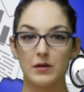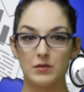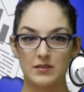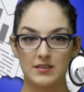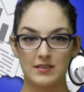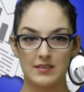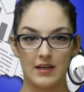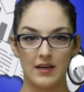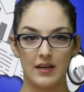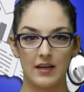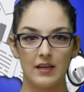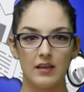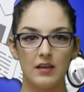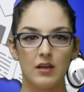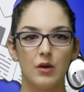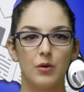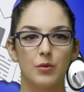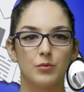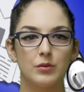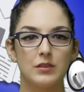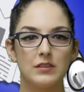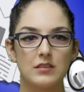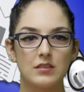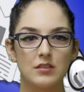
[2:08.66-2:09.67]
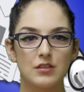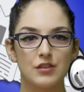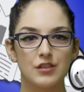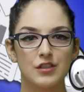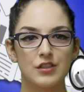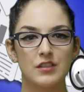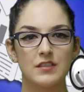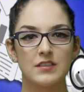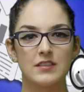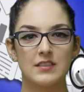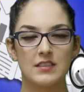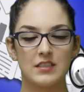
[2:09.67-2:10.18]
mouse study,
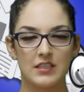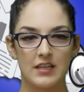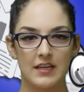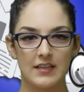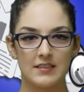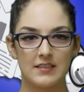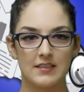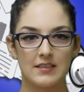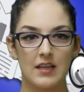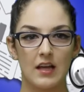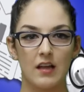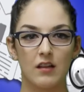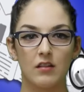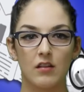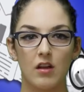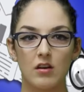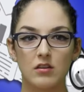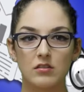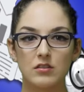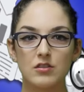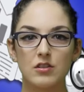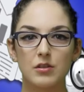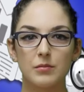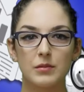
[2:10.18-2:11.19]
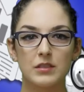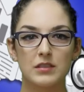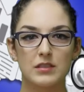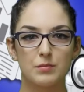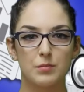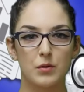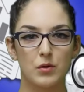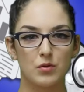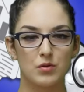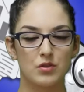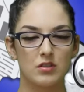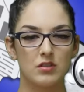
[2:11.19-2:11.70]
researchers suggest that long-term
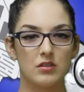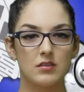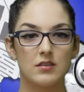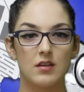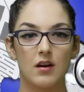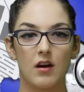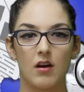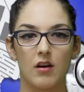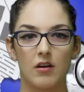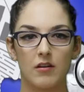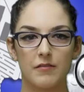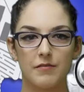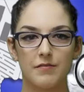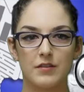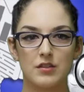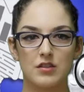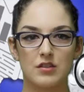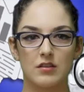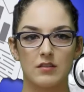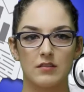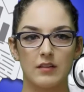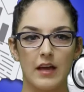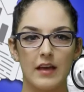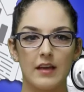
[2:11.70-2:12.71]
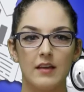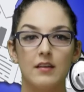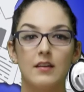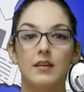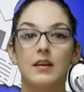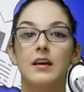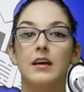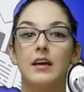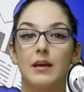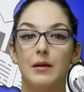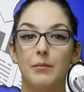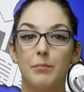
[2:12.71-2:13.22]
exposure to artificial light
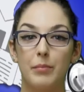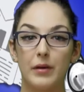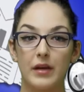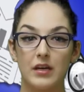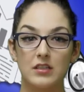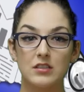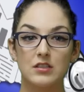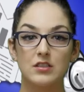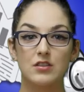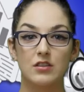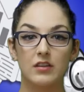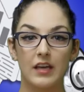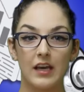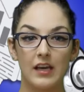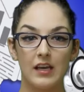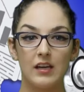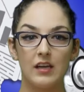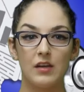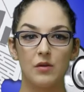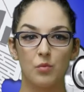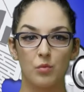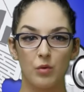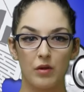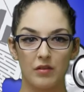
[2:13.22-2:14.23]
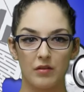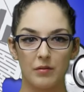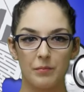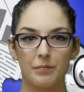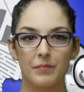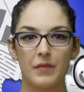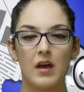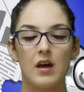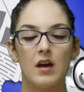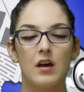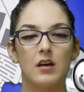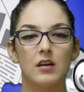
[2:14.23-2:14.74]
impairs circadian rhythm,
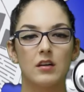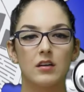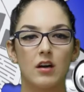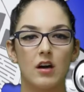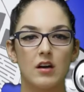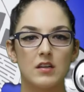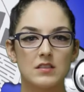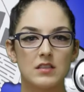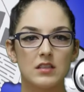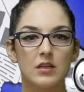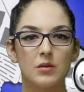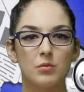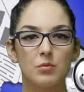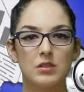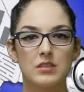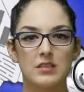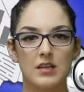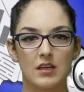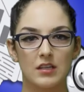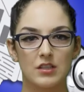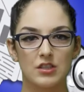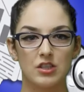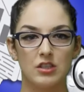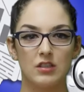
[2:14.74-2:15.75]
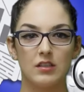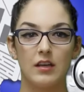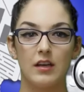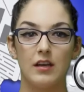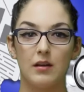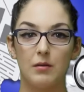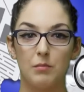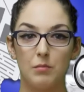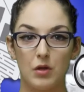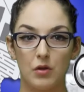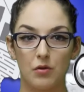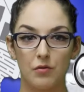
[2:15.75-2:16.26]
causing a reduction
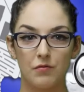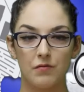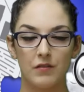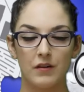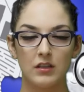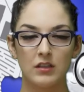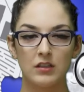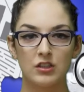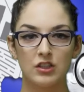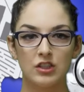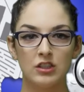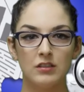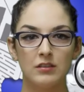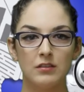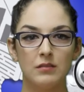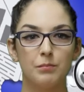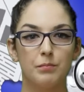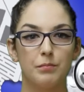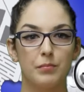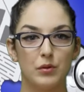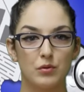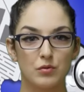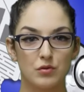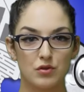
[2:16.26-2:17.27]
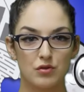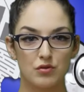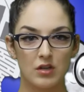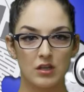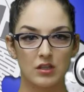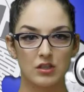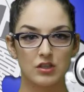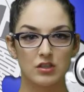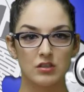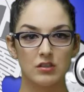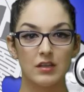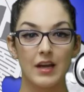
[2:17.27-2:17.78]
in immune function, bone
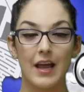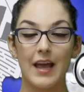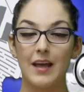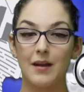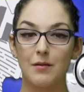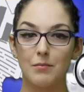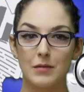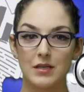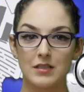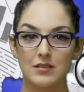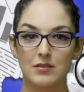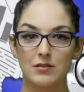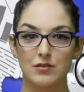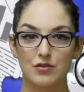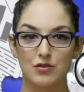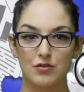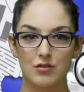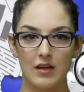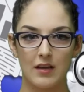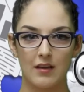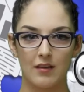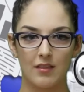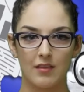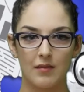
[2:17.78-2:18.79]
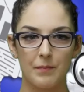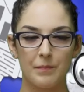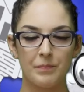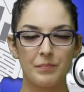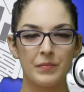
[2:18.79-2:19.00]
structure, and muscle strength.